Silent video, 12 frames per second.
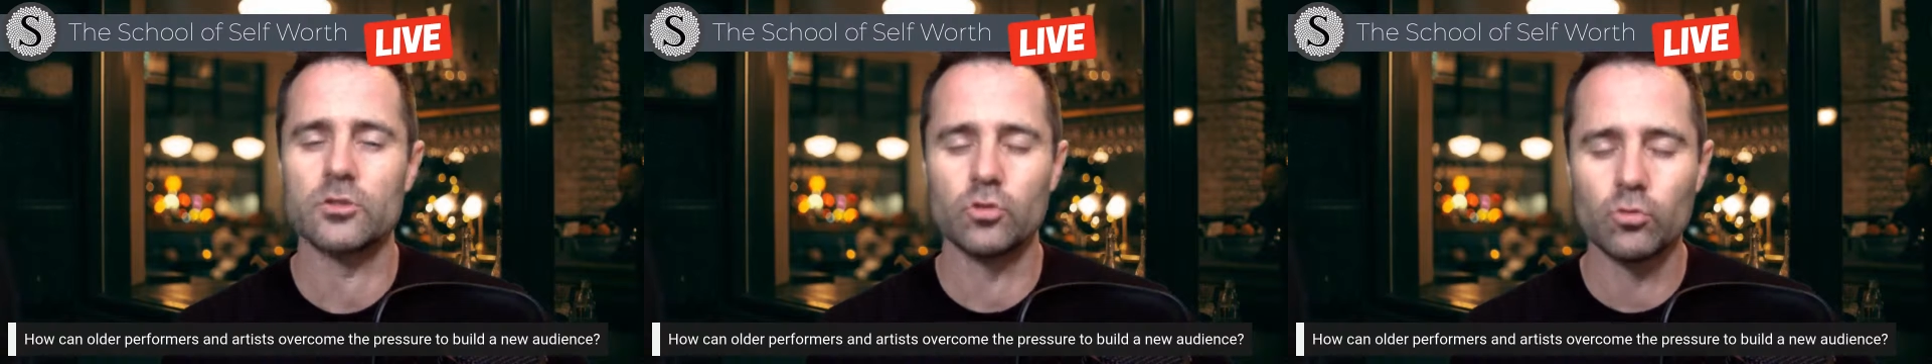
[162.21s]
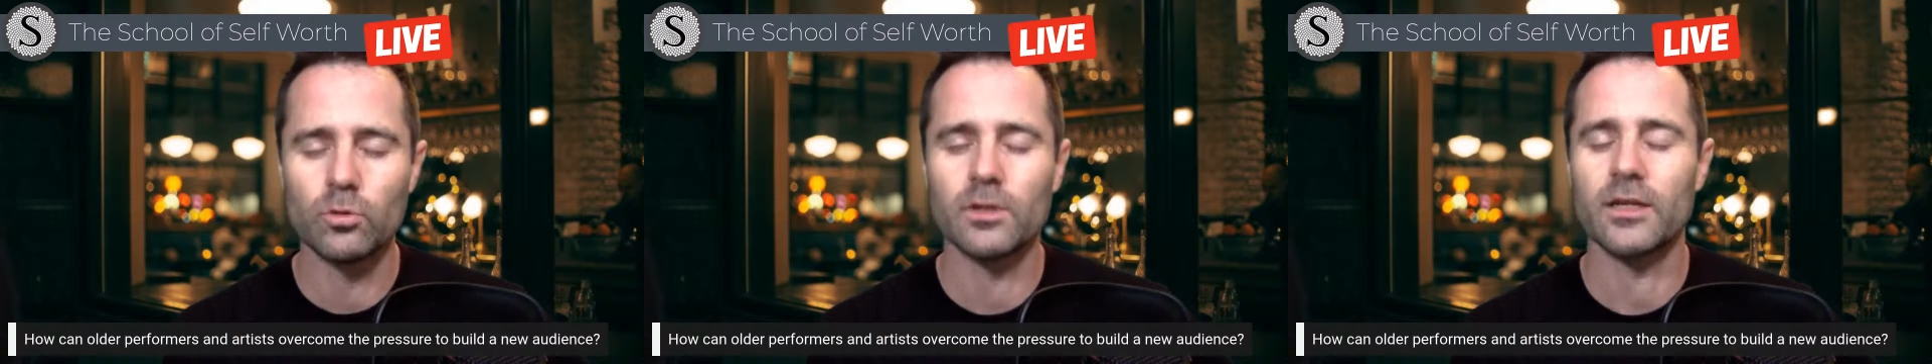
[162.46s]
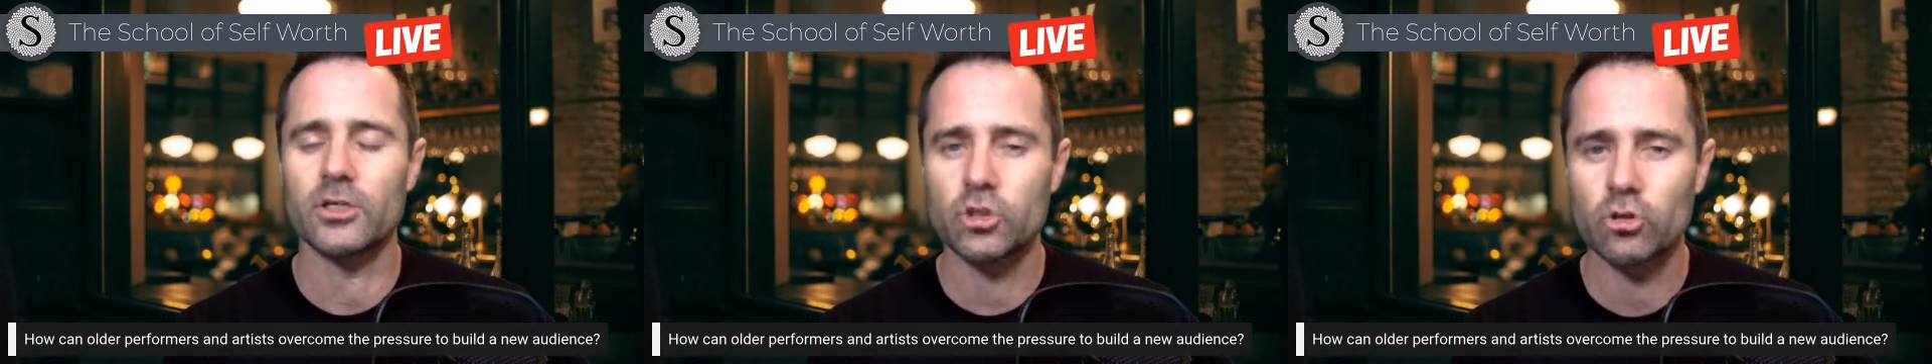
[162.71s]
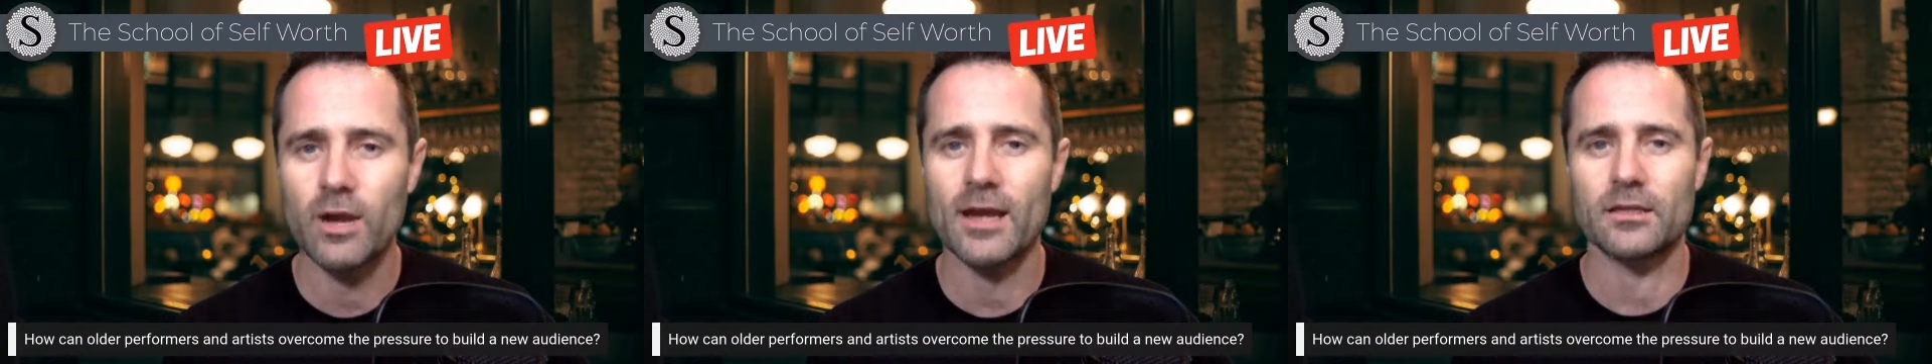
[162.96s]
you will
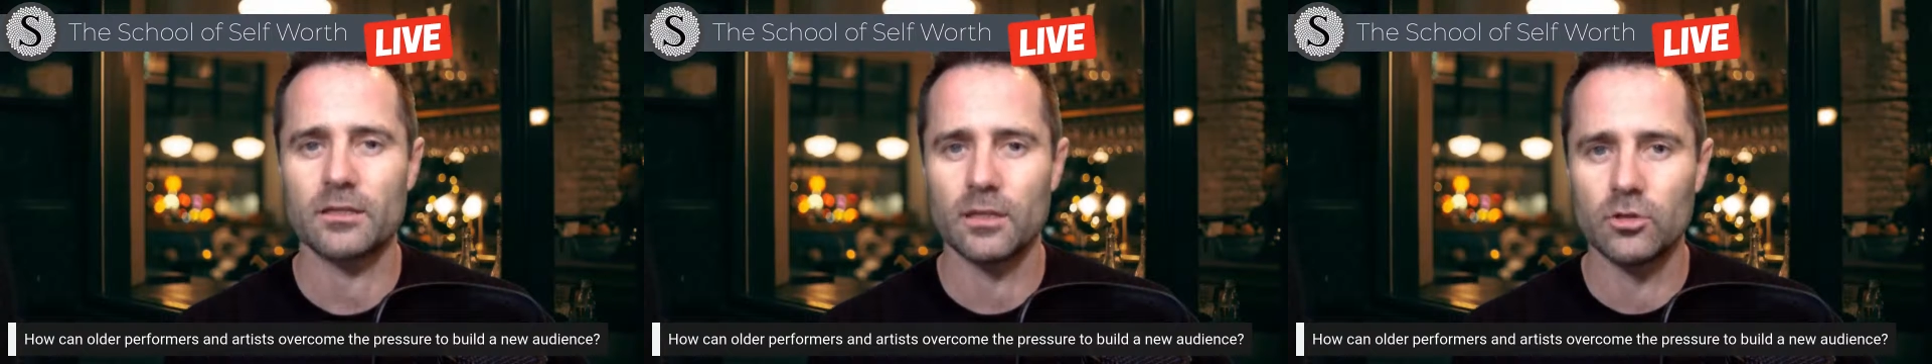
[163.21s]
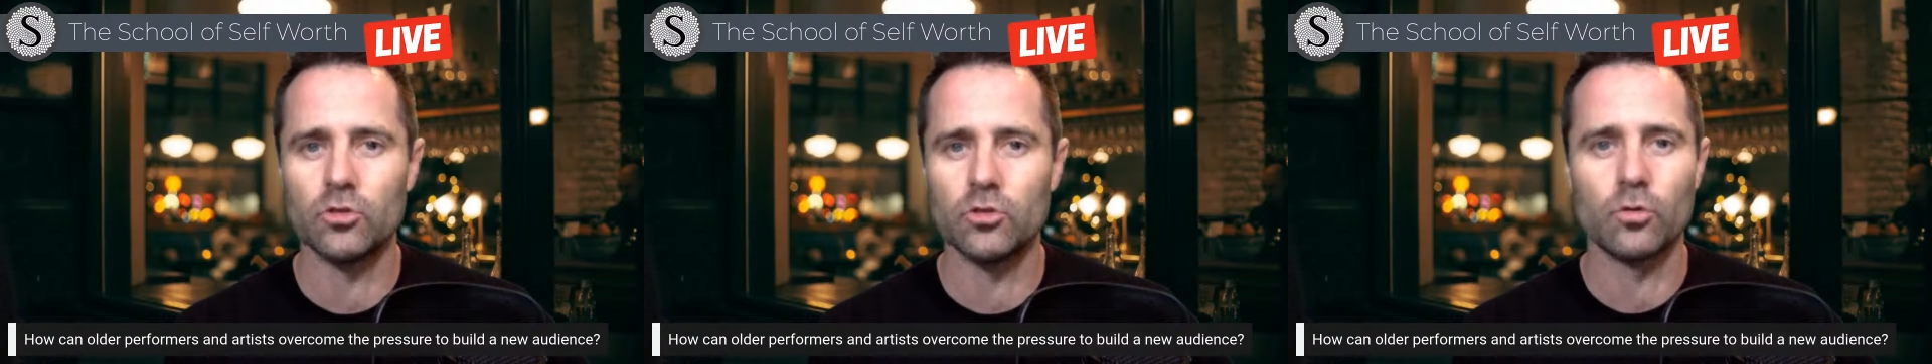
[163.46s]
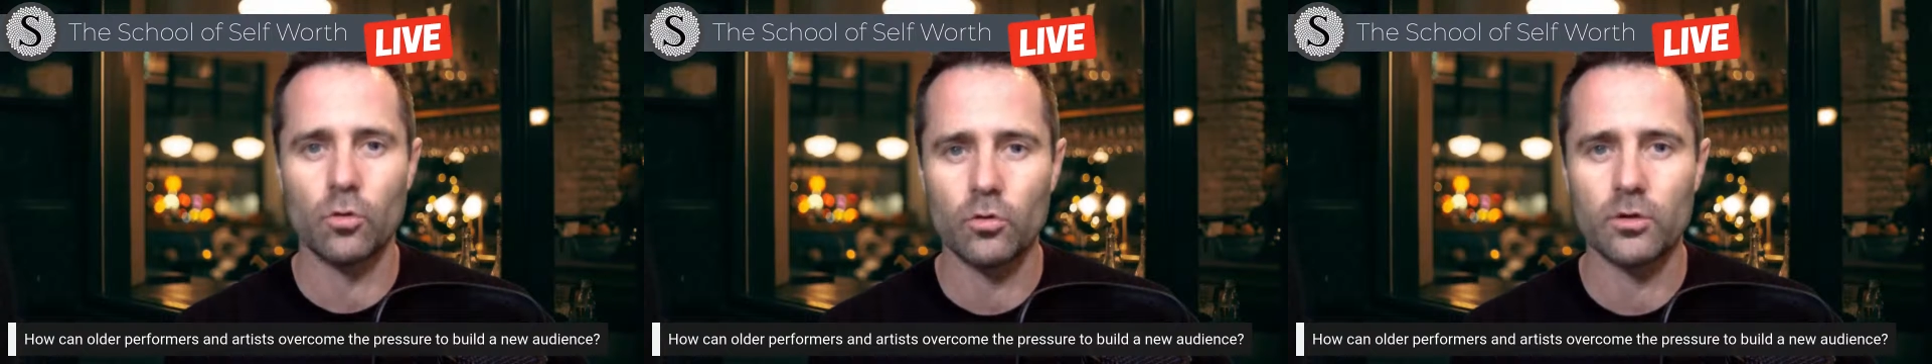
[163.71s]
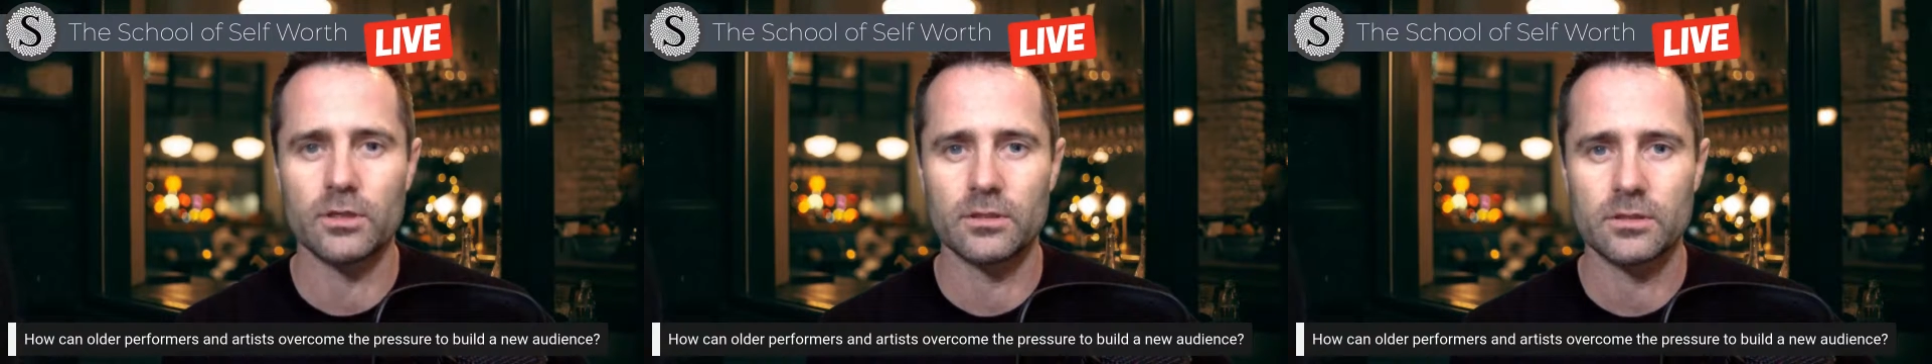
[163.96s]
attract a new
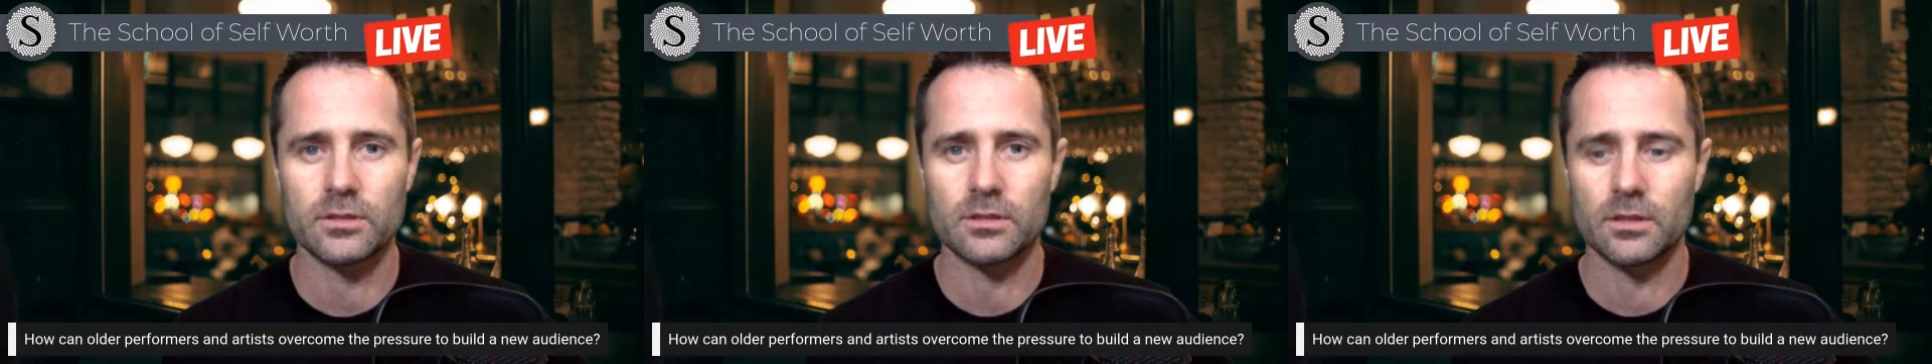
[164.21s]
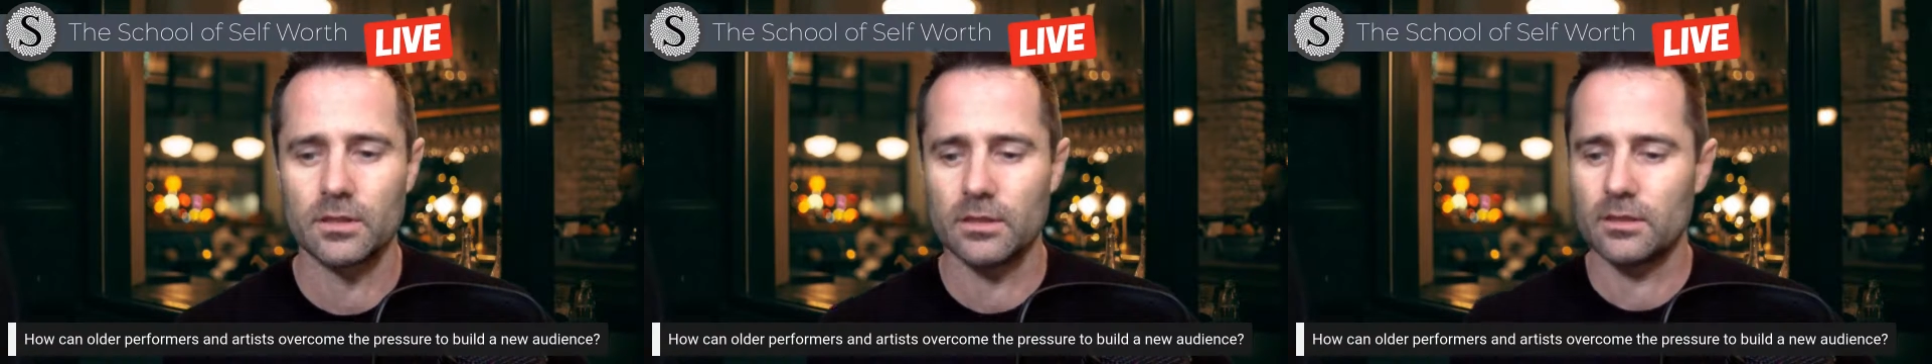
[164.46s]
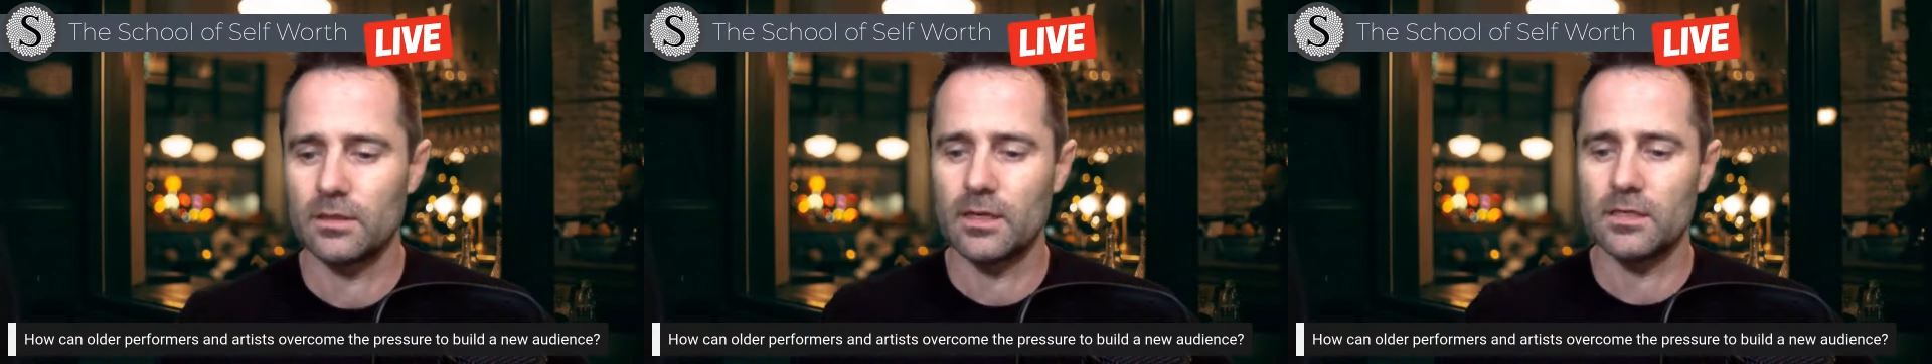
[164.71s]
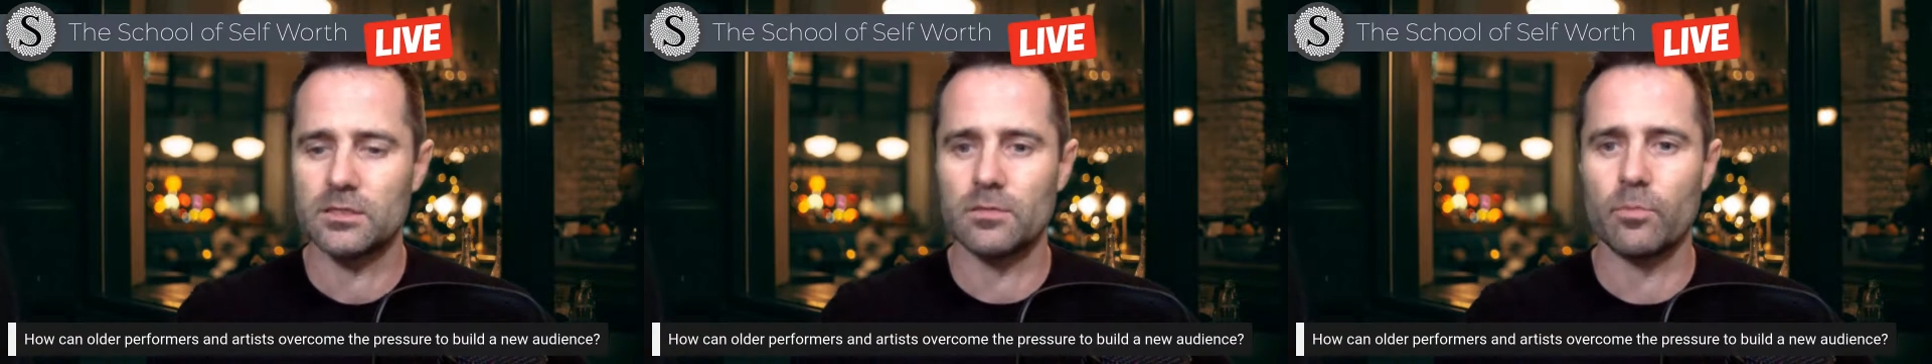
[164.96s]
audience.
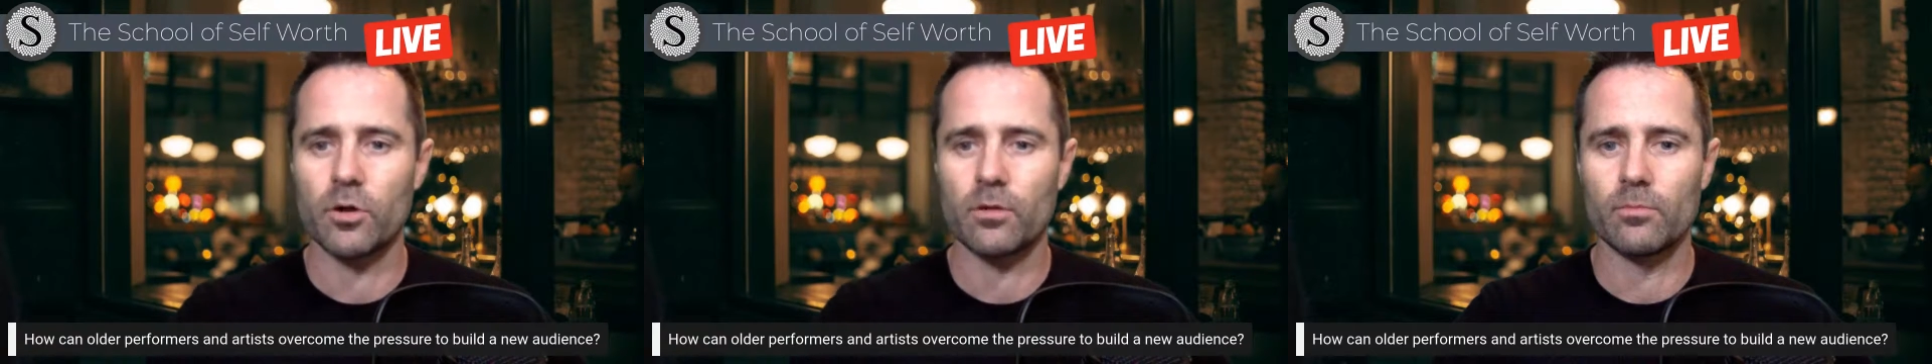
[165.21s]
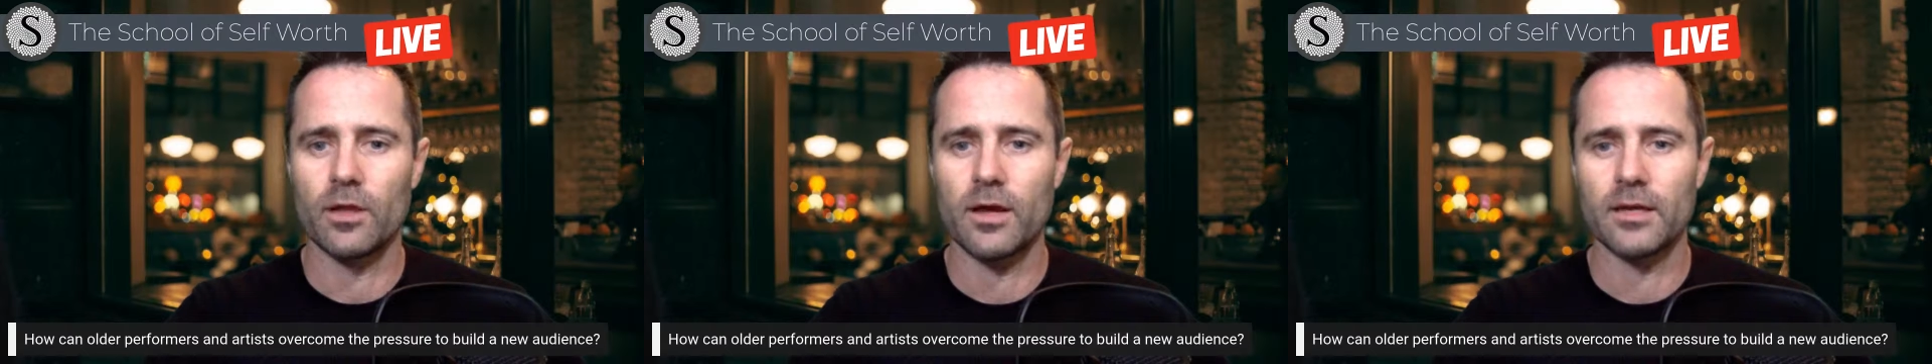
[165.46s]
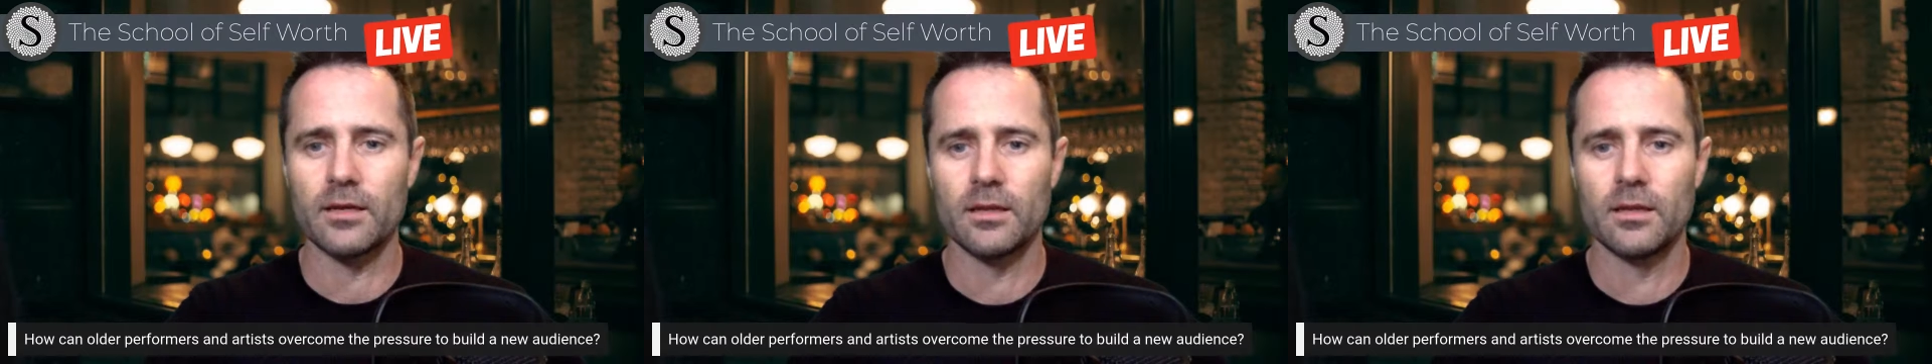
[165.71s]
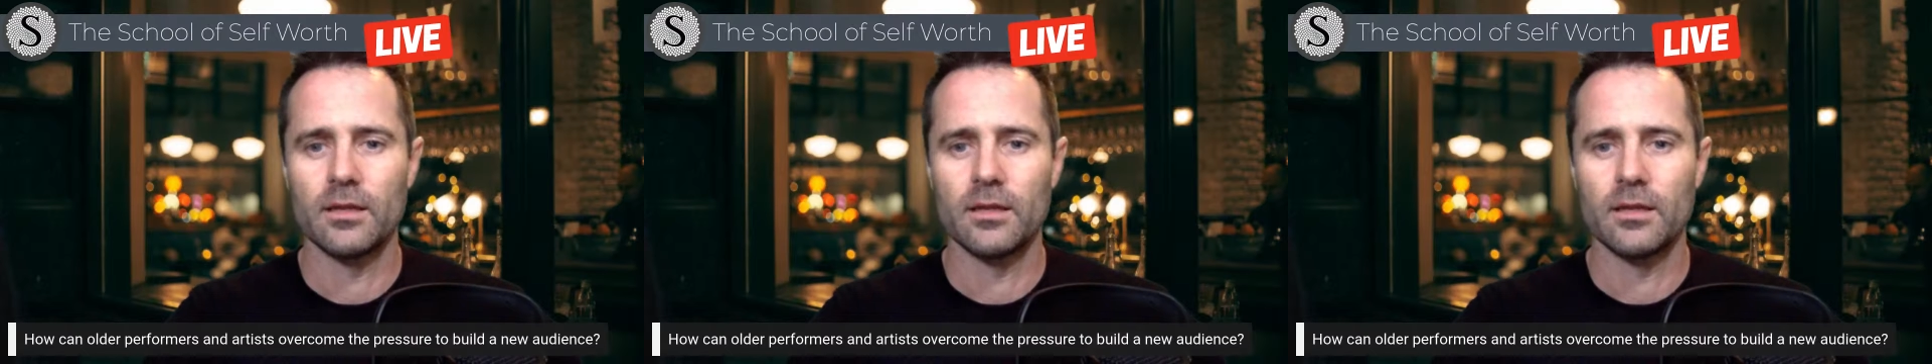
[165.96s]
That is the bottom line.